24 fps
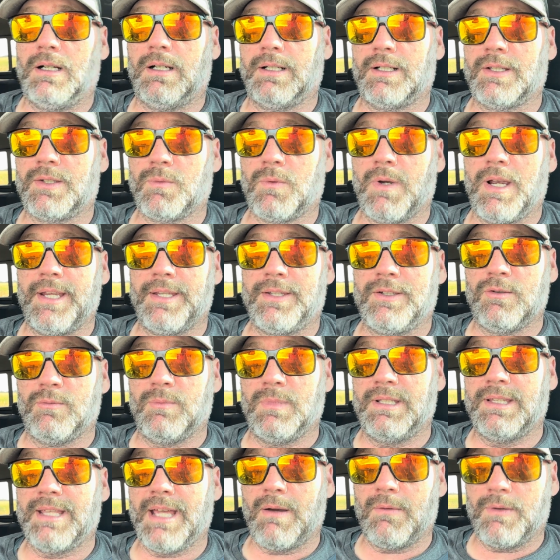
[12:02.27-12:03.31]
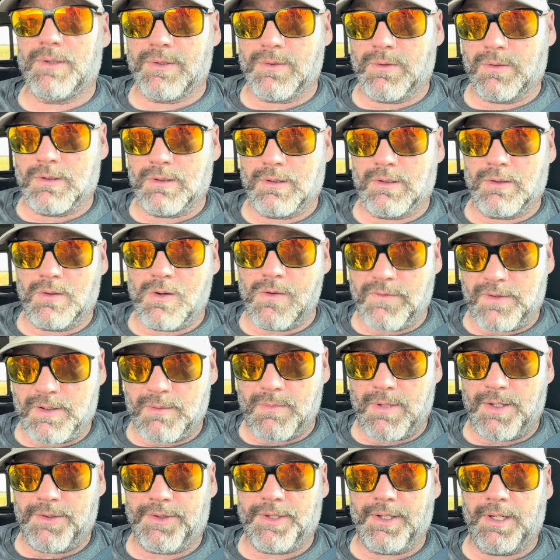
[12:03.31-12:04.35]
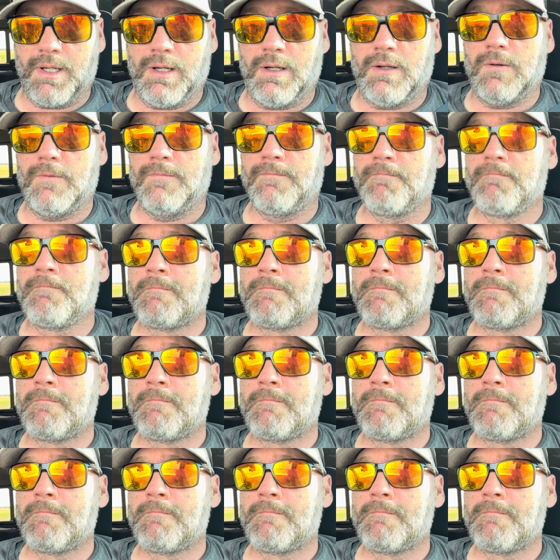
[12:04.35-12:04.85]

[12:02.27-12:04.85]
on its way to me. That was ordered over a month ago.